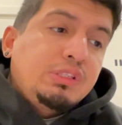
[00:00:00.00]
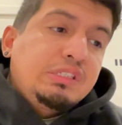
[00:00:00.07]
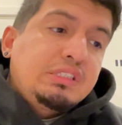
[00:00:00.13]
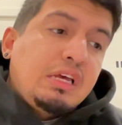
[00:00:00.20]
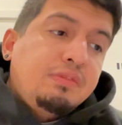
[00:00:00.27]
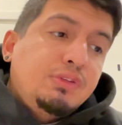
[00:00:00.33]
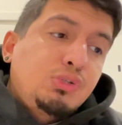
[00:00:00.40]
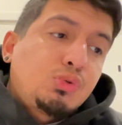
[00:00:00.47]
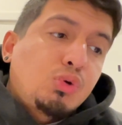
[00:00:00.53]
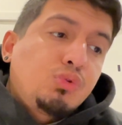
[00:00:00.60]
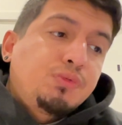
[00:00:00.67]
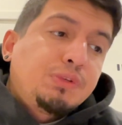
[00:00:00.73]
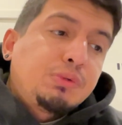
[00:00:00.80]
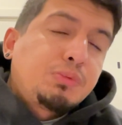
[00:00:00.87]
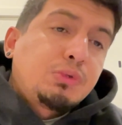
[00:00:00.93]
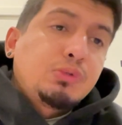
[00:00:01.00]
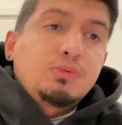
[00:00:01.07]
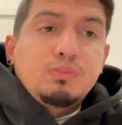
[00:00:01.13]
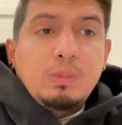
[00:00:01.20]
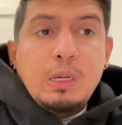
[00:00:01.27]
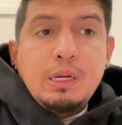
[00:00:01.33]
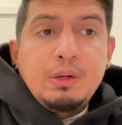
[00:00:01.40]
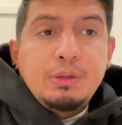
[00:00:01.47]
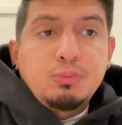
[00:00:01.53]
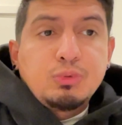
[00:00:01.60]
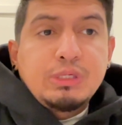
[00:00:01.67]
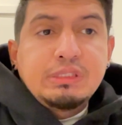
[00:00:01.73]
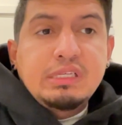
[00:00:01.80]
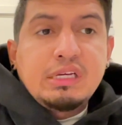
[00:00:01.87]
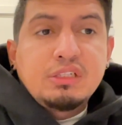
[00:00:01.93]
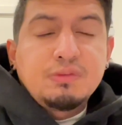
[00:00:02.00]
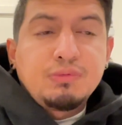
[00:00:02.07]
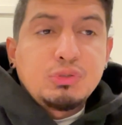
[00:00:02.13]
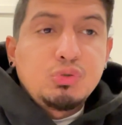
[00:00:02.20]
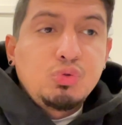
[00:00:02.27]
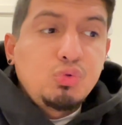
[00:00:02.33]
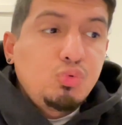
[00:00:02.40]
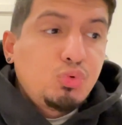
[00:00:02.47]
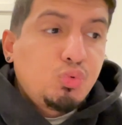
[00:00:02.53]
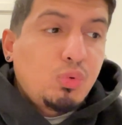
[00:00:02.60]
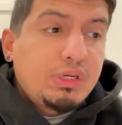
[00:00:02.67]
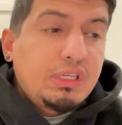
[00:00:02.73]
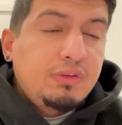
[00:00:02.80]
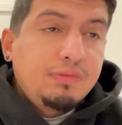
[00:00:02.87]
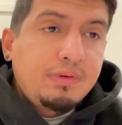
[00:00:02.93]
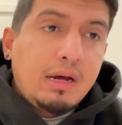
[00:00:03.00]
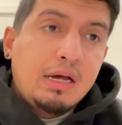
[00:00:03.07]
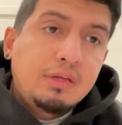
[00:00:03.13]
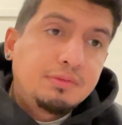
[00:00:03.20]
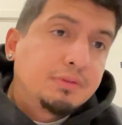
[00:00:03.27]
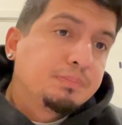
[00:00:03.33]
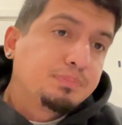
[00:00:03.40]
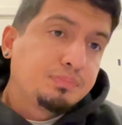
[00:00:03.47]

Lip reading: 7 Trophy Room retailing for $225.